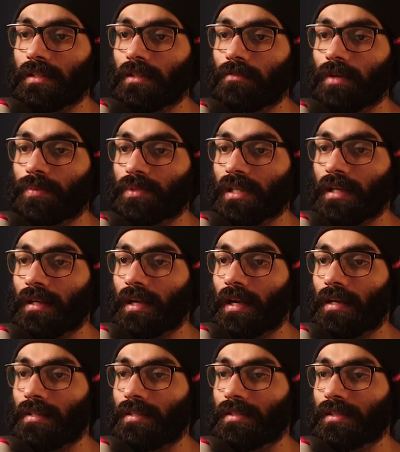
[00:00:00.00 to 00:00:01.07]
their website
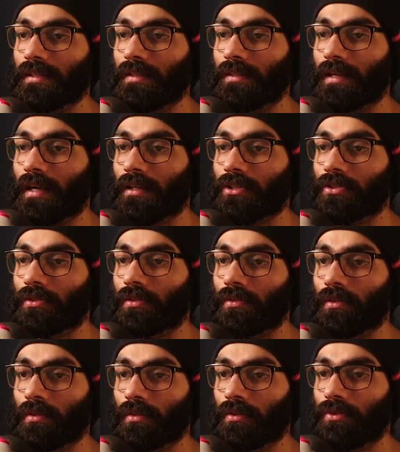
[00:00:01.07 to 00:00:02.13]
had this interaction.
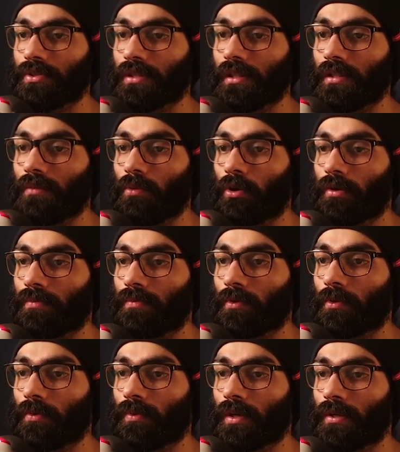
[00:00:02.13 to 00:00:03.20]
You see at the bottom,
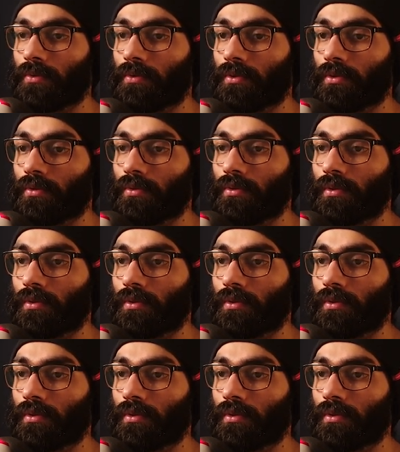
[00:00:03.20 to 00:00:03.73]
01, 02,